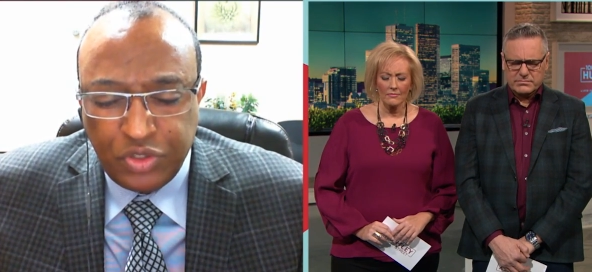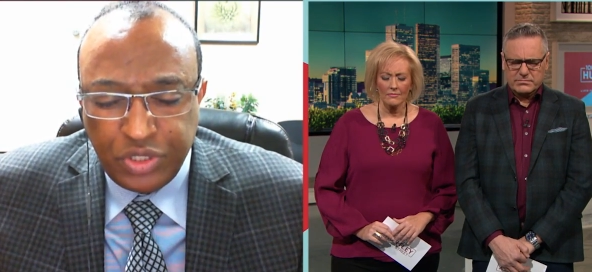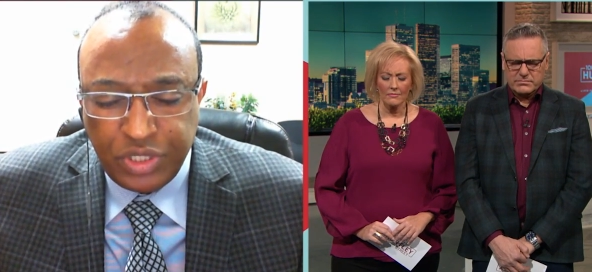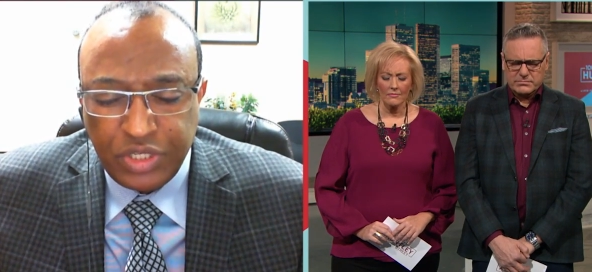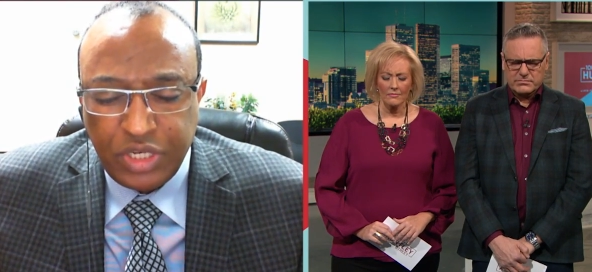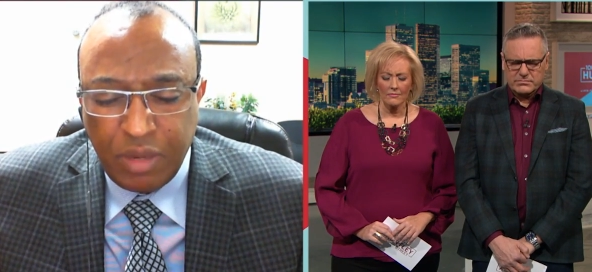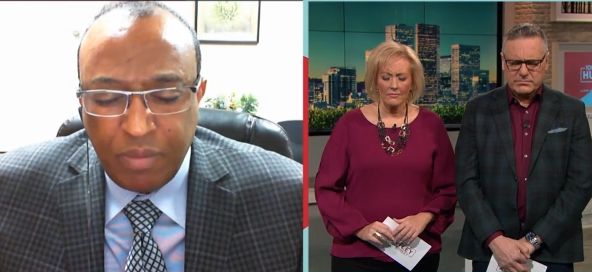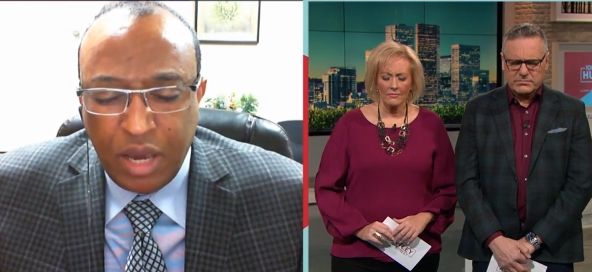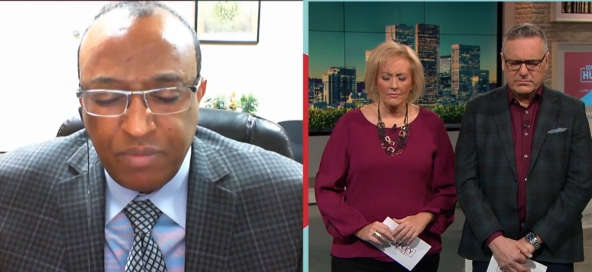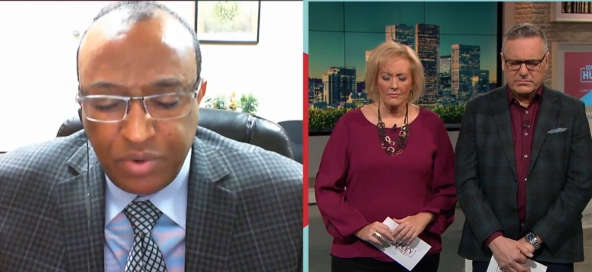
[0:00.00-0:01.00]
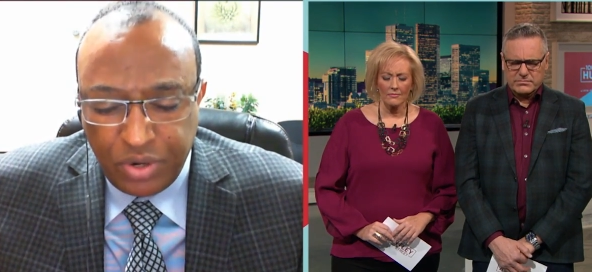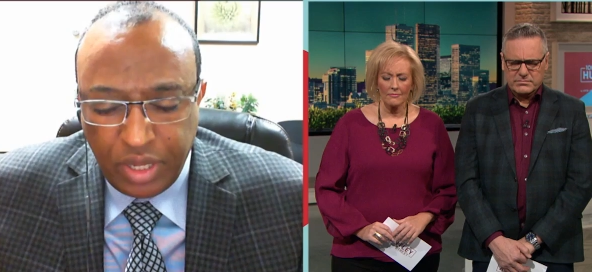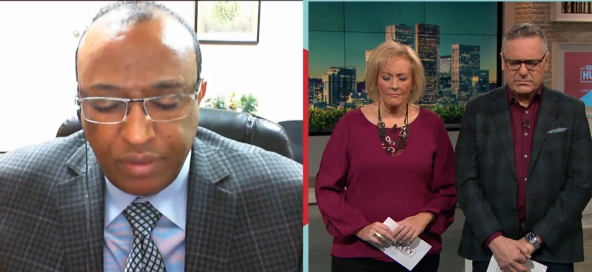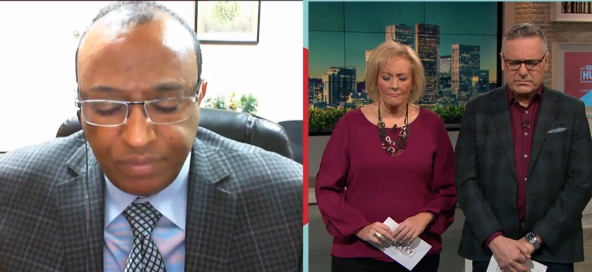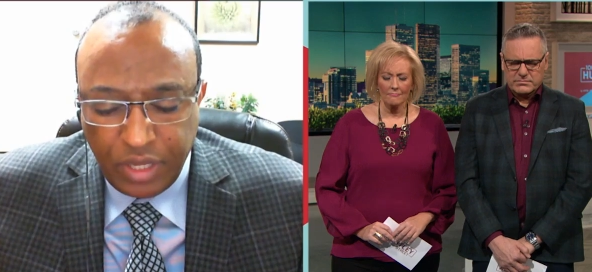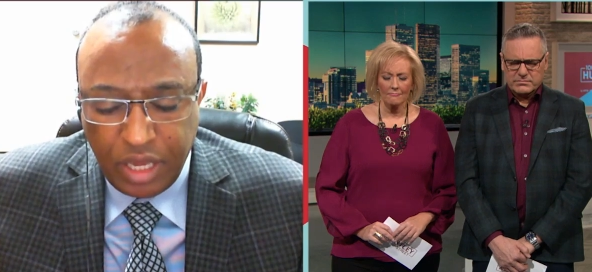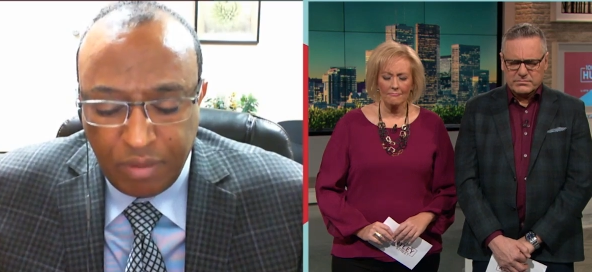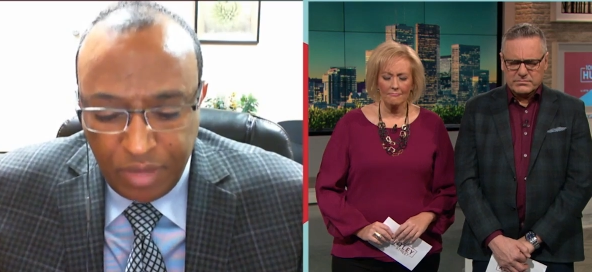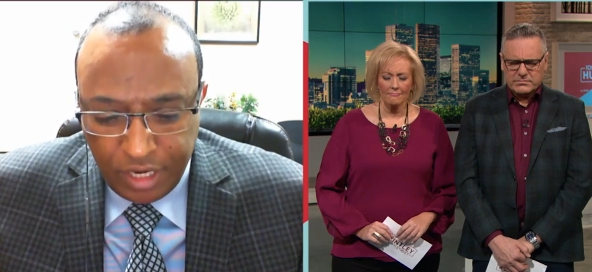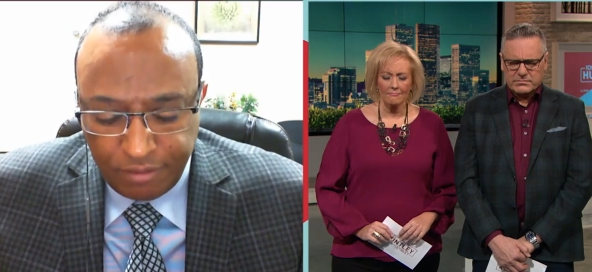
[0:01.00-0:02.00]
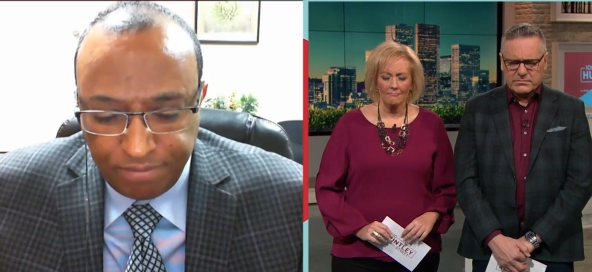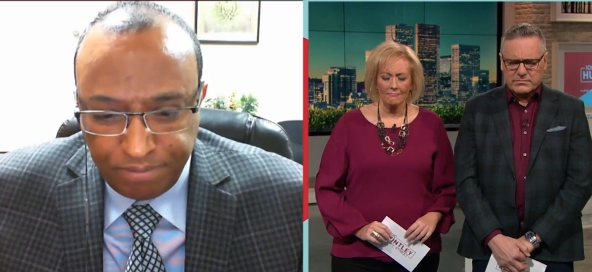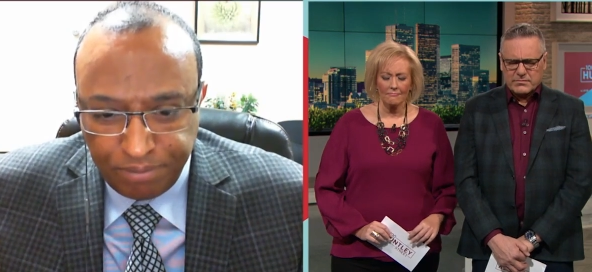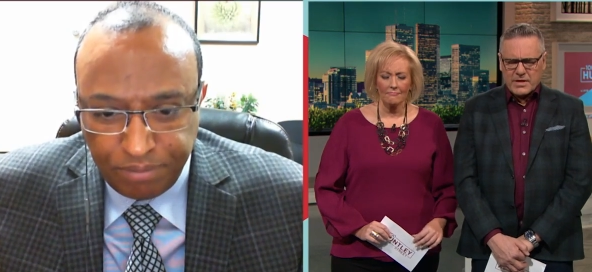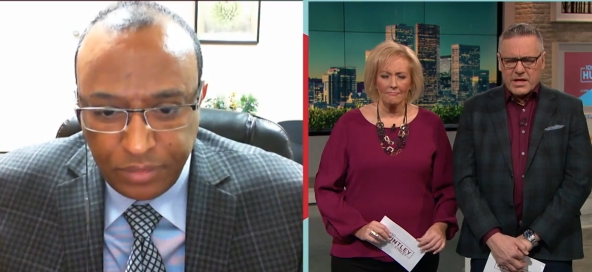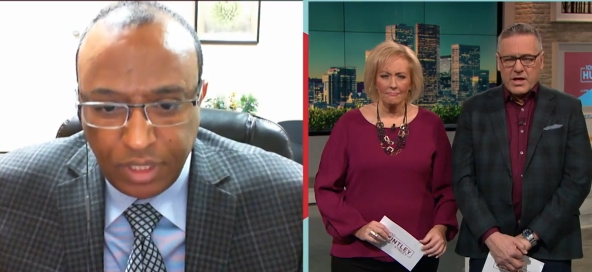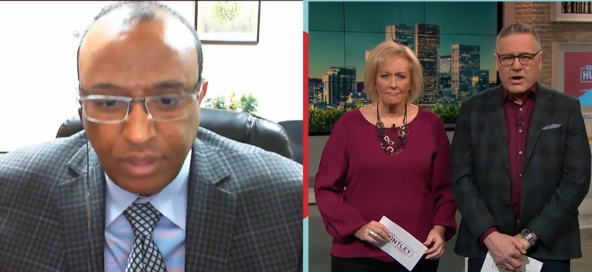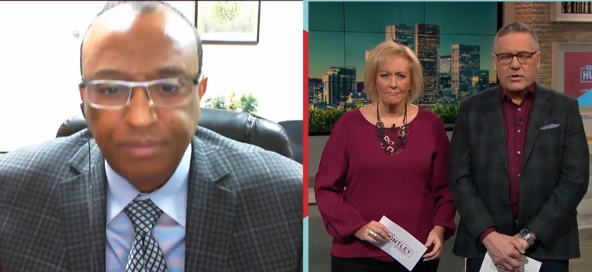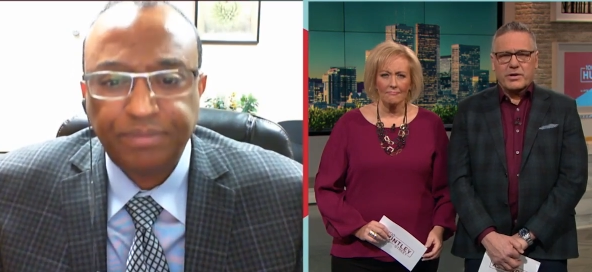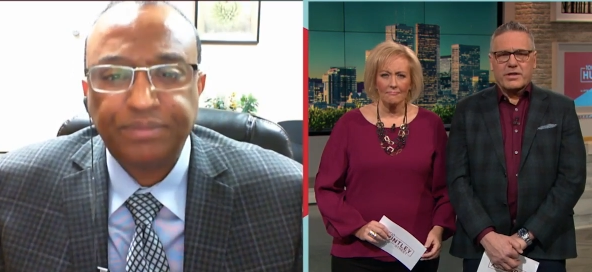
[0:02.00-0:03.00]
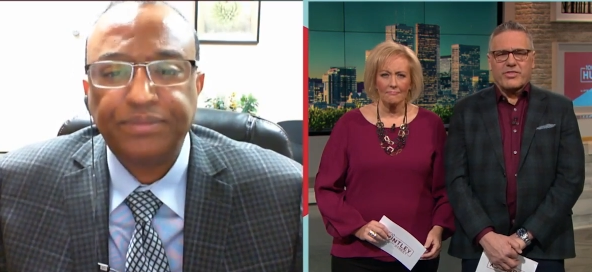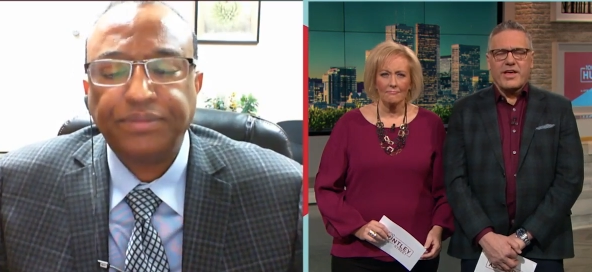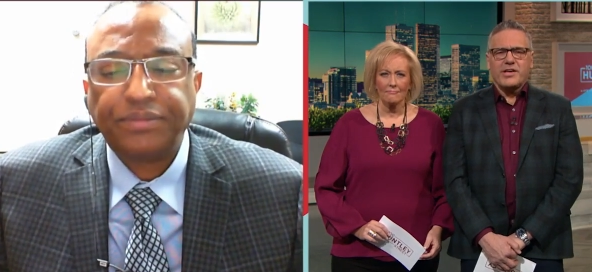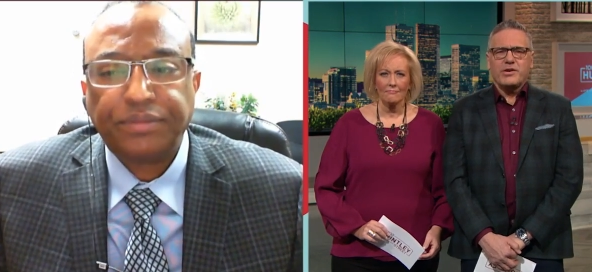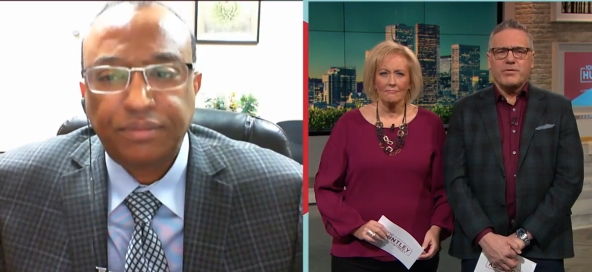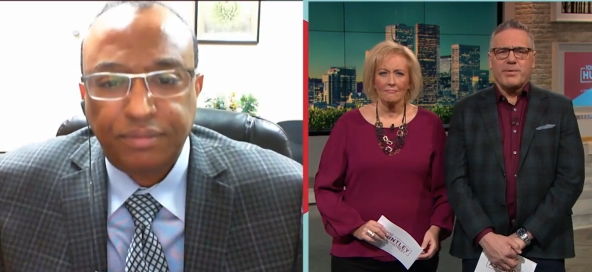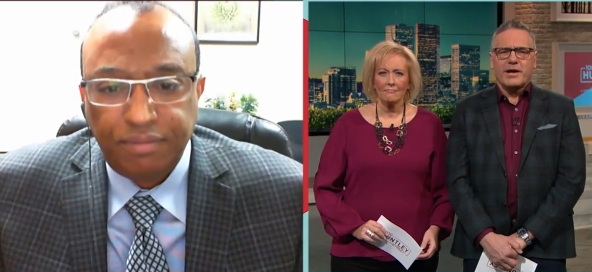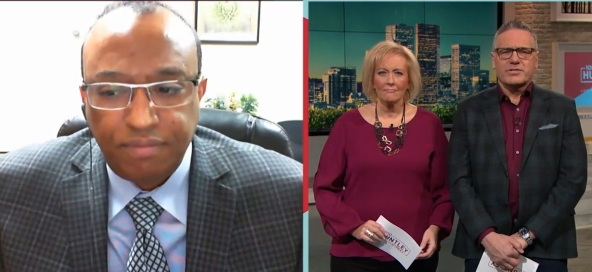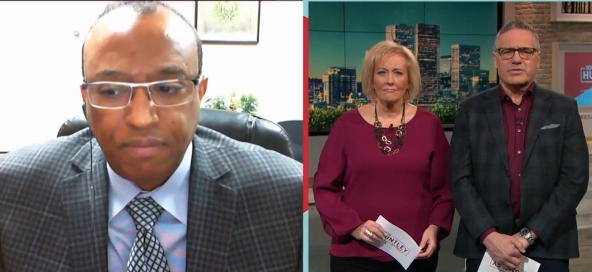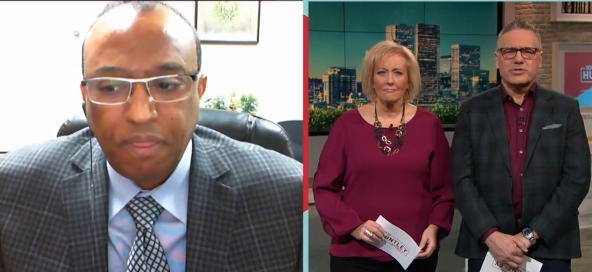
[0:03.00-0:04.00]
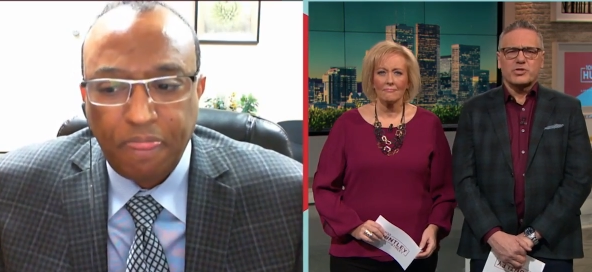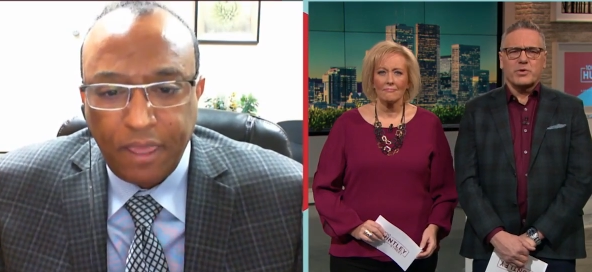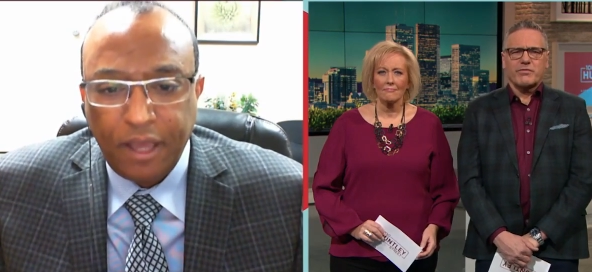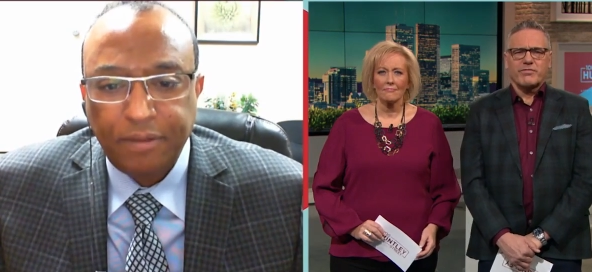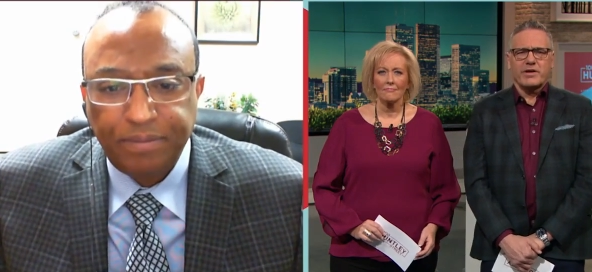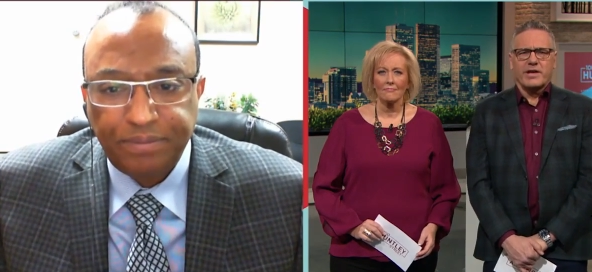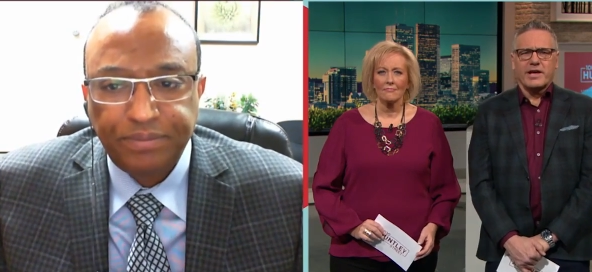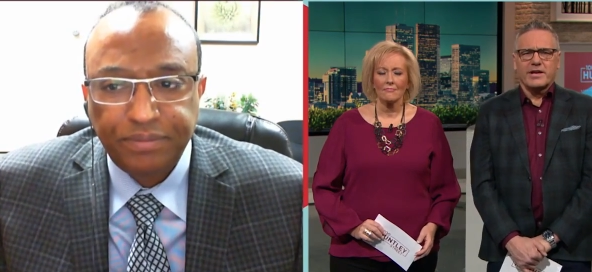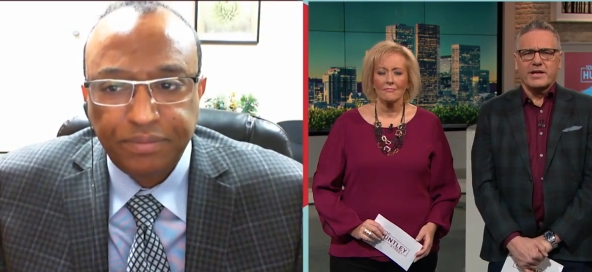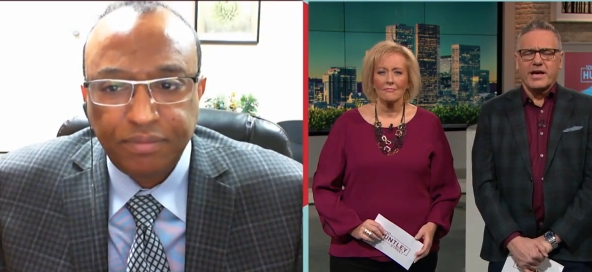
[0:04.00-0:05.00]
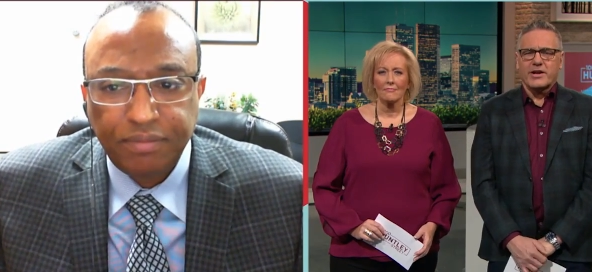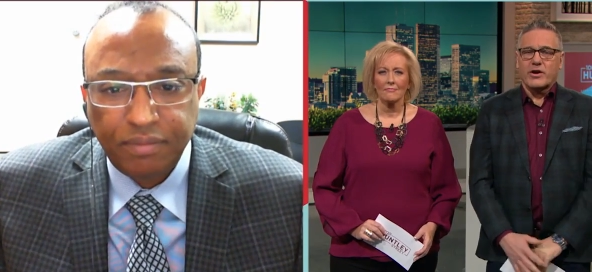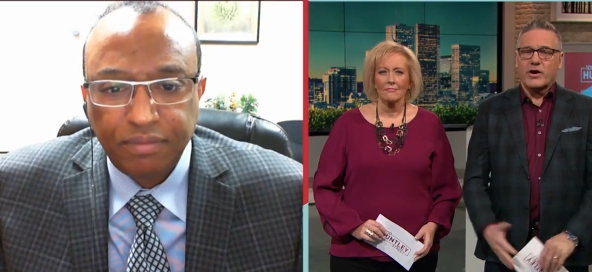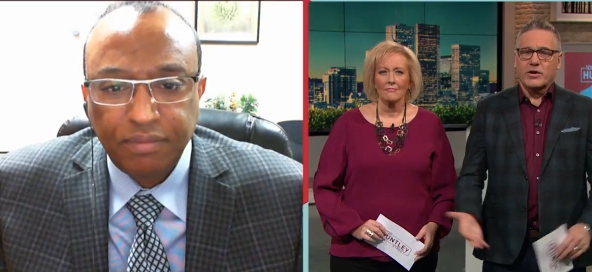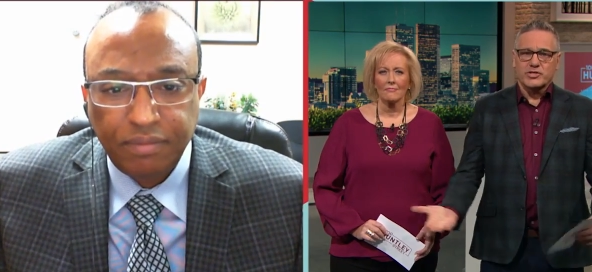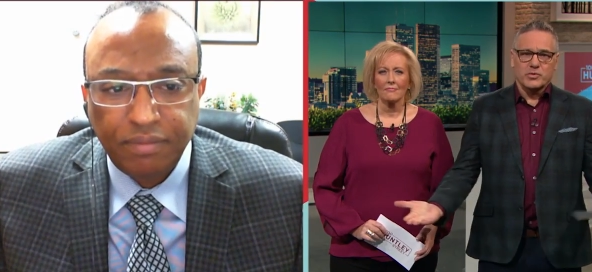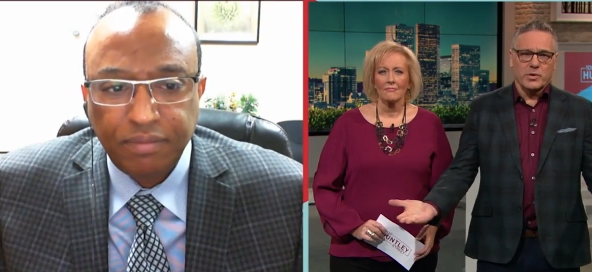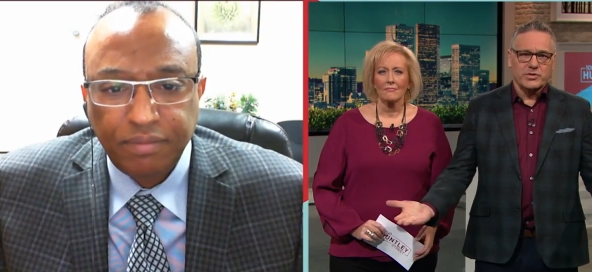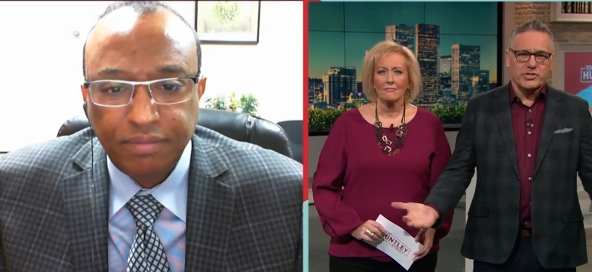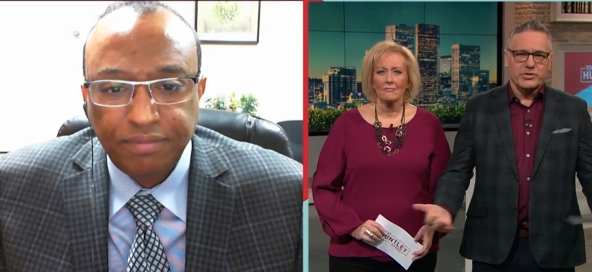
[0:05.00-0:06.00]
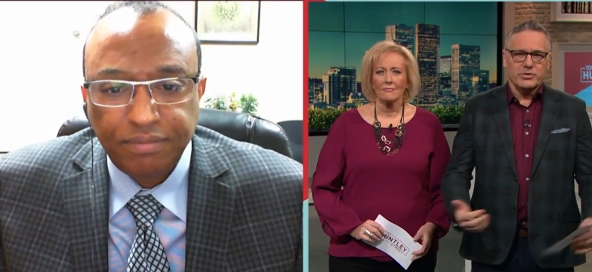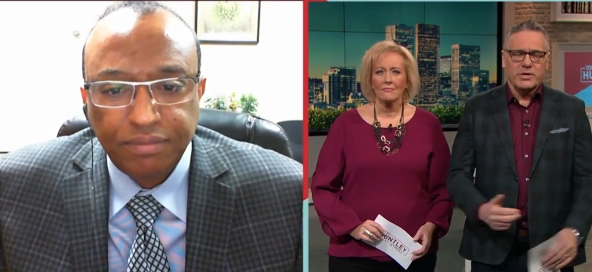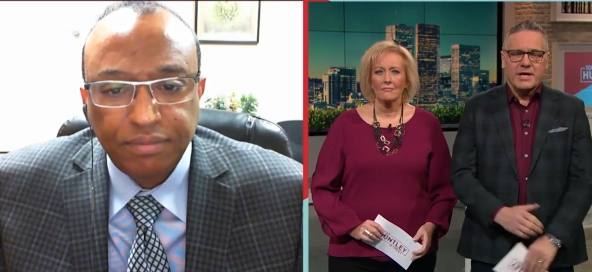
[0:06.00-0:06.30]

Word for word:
Speaker 1: In Jesus' name I pray. Amen.
Speaker 2: Thank you, Pastor Terefe. And again, our hearts go out to